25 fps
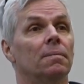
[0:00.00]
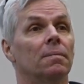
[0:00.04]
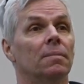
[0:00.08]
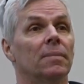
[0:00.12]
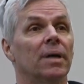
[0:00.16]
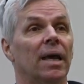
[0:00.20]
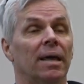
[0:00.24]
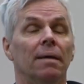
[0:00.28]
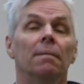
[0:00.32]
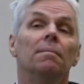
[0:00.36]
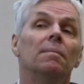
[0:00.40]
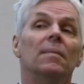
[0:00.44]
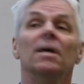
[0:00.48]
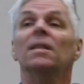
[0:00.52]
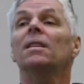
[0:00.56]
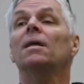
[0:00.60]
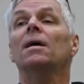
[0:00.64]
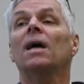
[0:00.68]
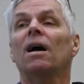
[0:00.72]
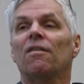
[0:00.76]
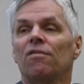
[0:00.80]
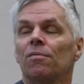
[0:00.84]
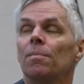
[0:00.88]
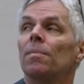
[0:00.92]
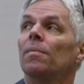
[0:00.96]
Okay, the
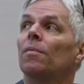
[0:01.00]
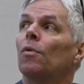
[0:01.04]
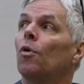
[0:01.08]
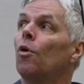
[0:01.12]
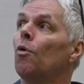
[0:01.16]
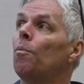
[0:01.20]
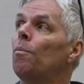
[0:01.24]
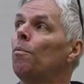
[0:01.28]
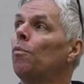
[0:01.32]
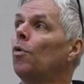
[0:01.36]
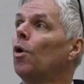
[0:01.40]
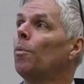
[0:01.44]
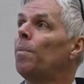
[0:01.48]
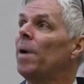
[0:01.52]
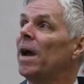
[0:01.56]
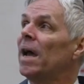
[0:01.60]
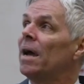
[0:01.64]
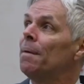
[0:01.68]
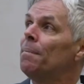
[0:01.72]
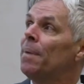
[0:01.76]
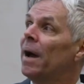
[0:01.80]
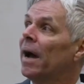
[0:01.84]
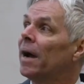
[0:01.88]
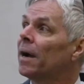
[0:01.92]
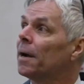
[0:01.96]
government will pay
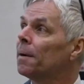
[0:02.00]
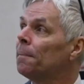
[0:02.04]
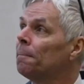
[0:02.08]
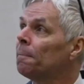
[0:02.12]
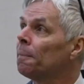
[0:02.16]
it back.